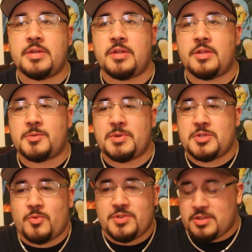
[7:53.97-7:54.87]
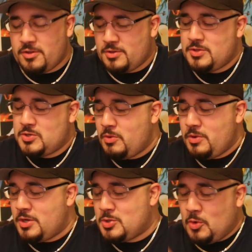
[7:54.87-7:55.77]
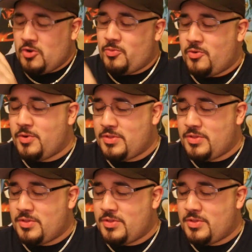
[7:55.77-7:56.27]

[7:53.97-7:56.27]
You know, especially ones that look so adorable